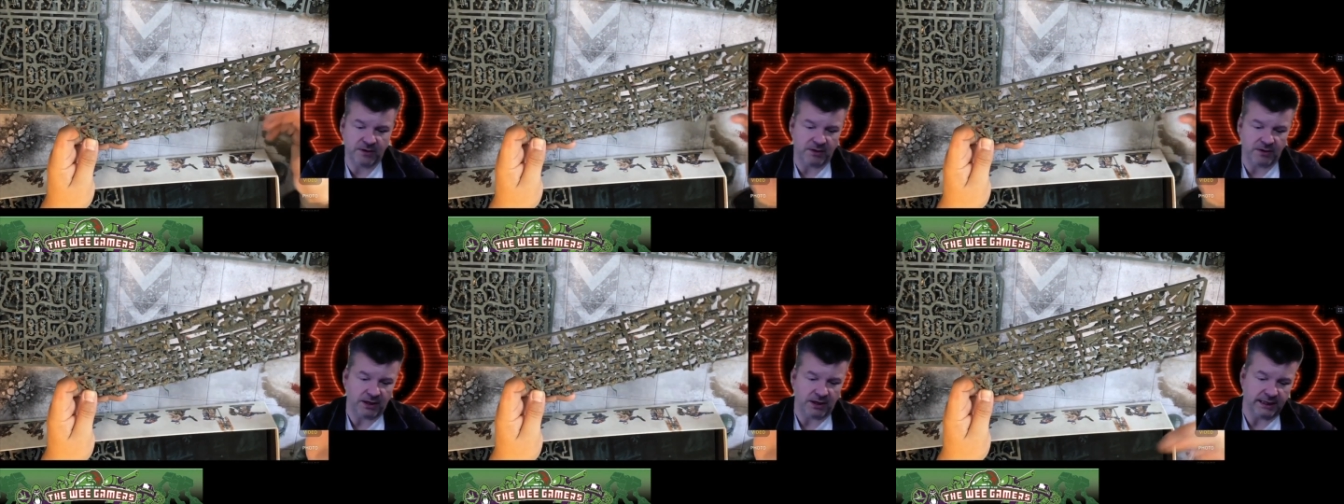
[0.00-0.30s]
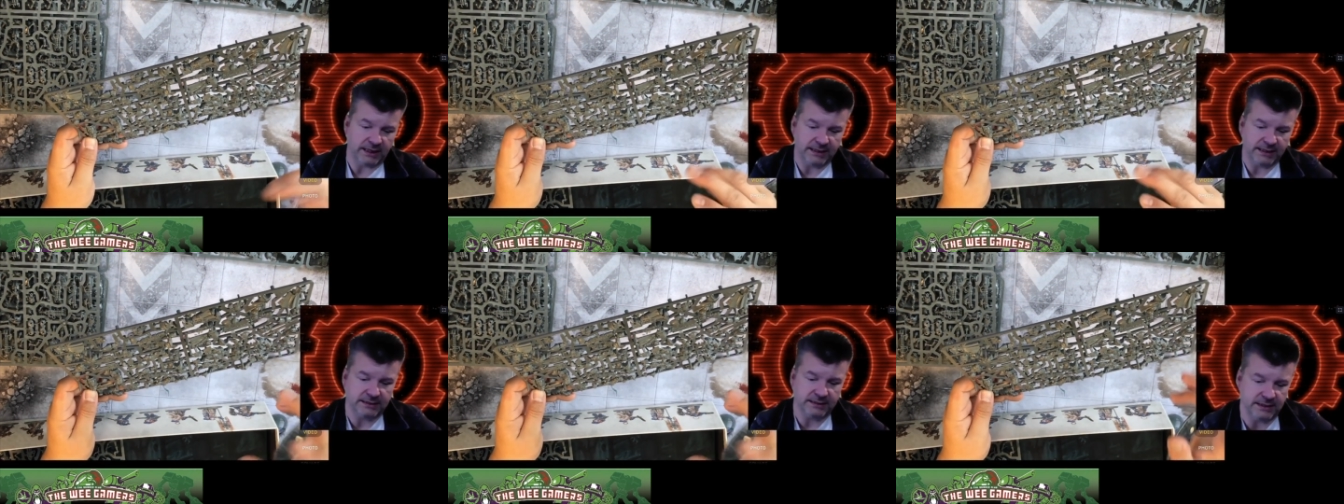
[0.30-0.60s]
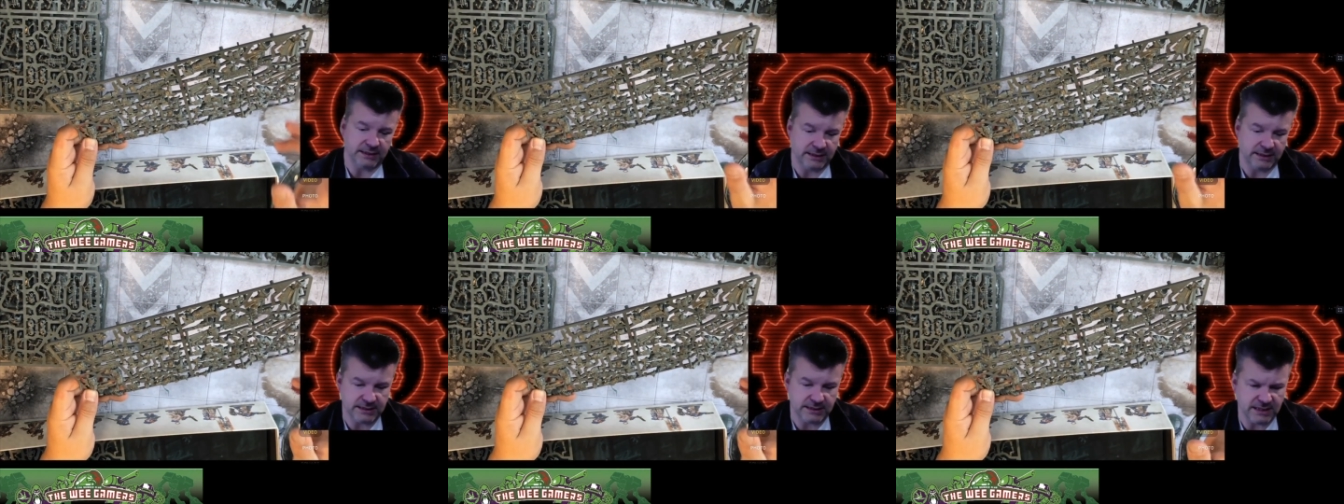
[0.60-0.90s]
I like,
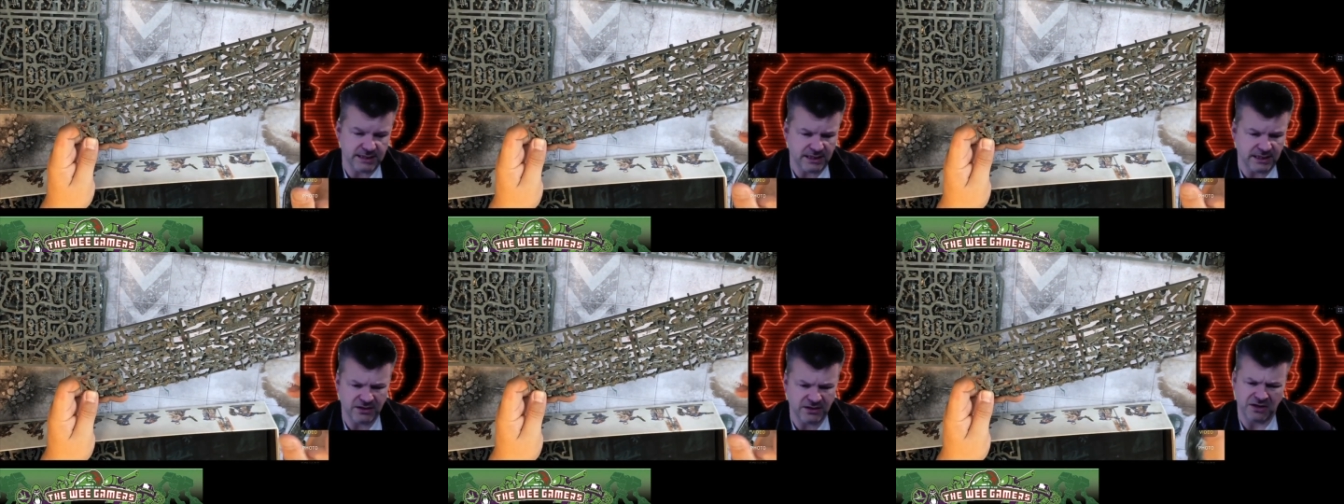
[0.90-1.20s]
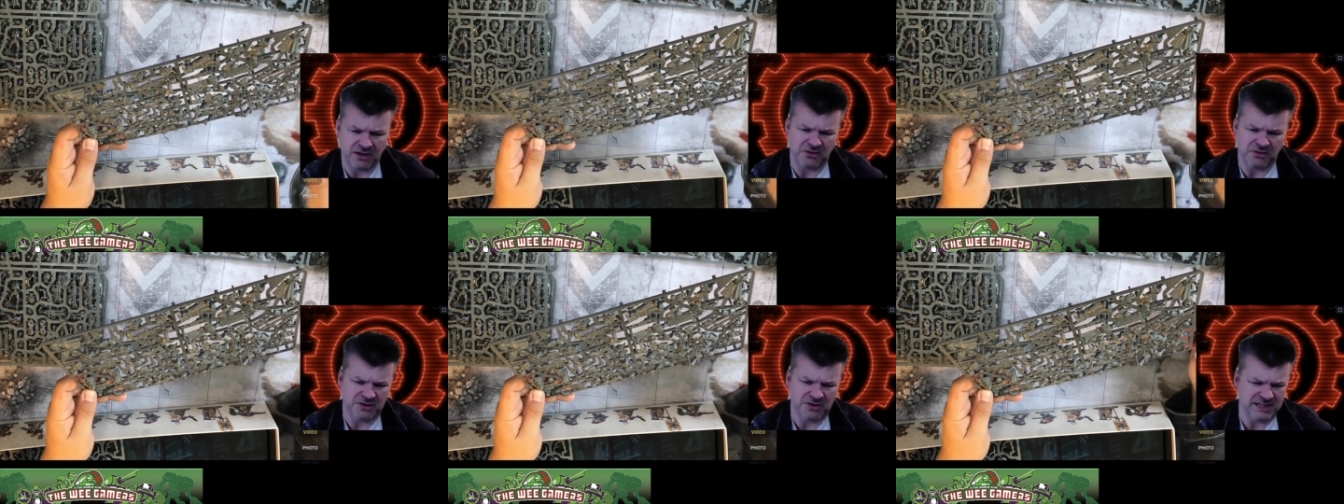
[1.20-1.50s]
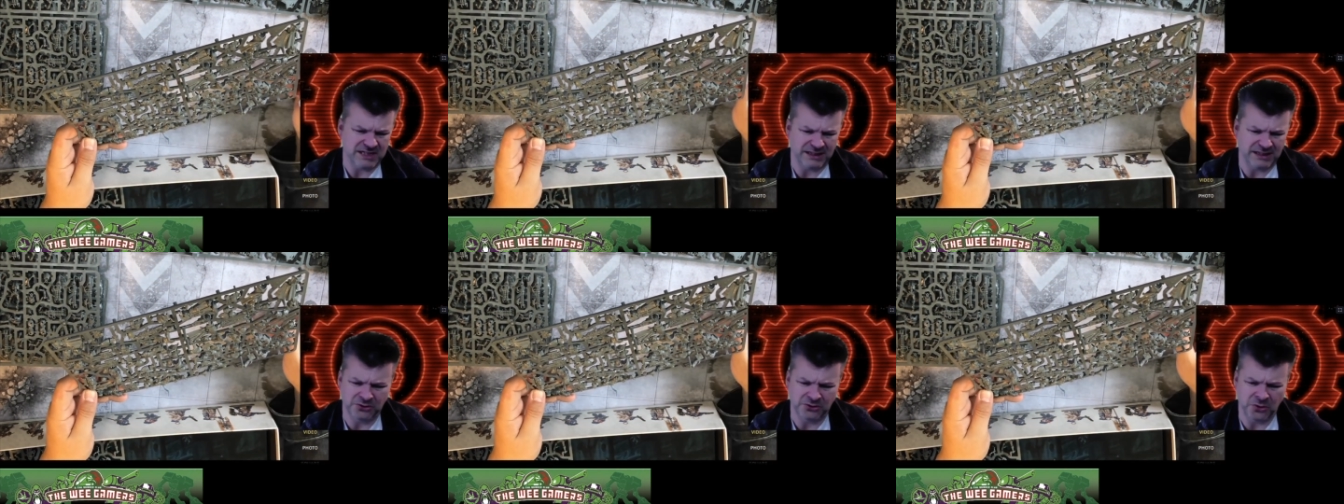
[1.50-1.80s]
like the standard. I've got to
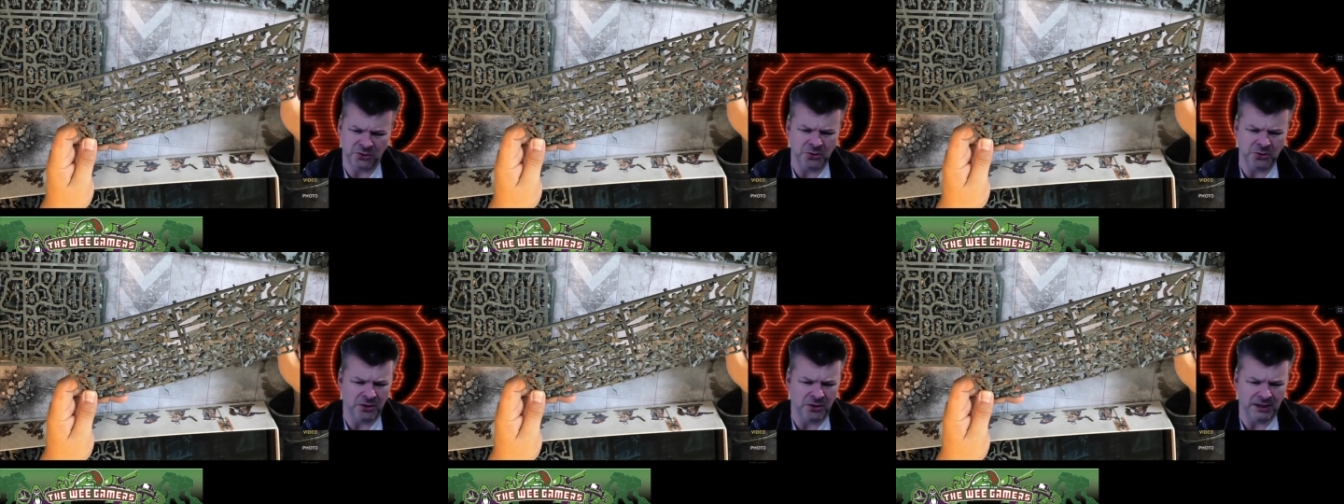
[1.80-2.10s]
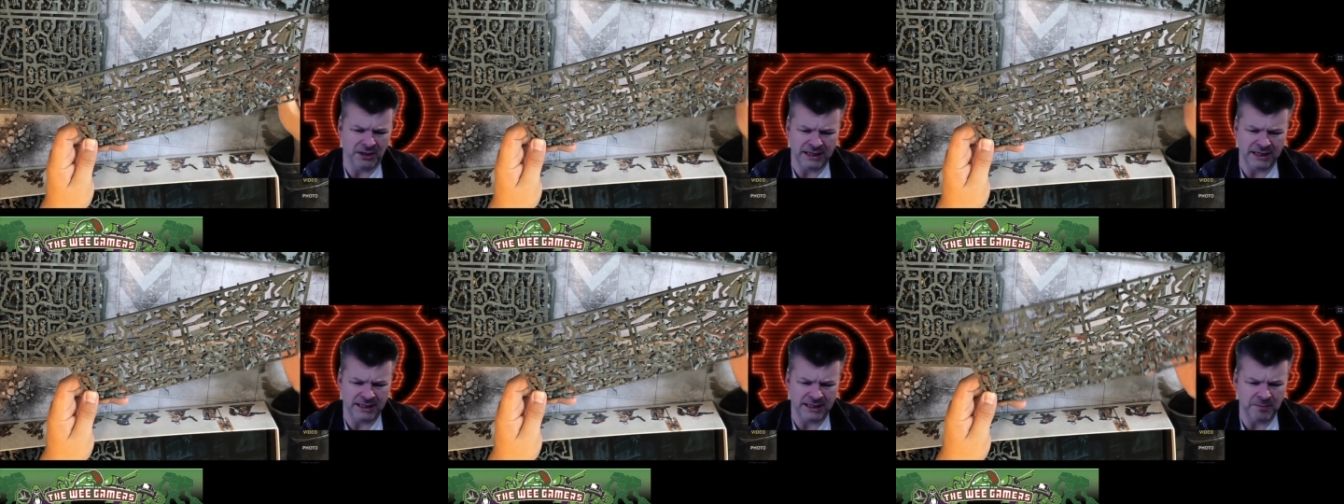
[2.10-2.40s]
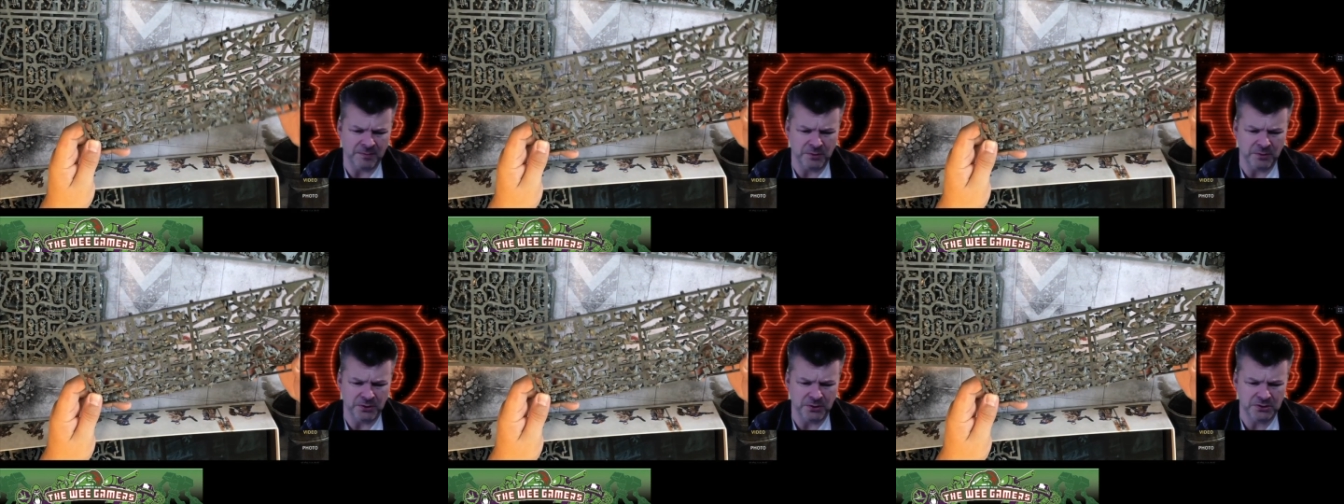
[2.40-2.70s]
say, I do not like
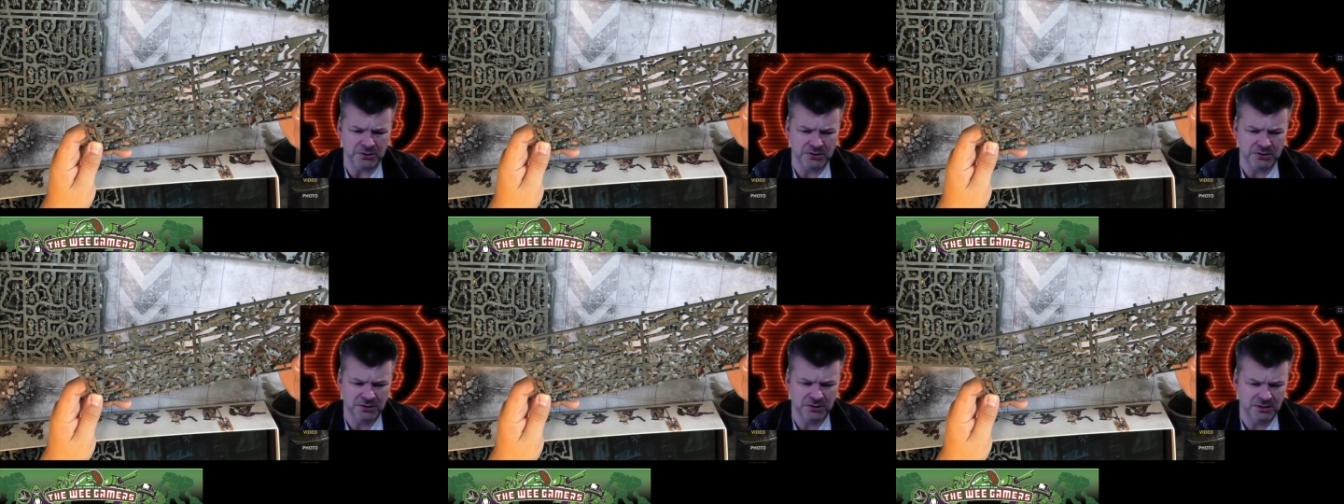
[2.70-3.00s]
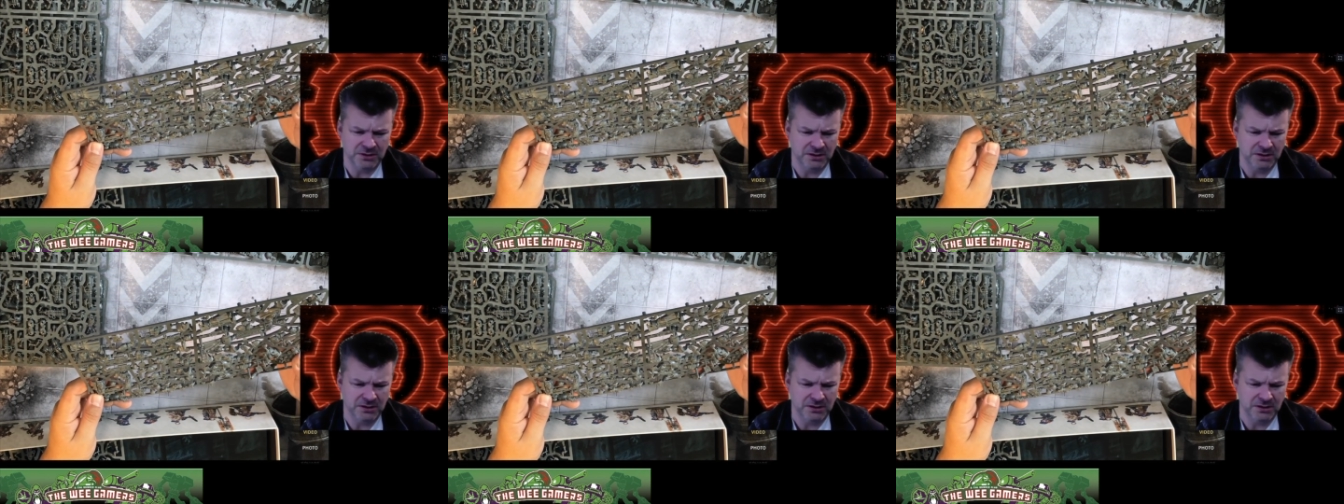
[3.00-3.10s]
them boots.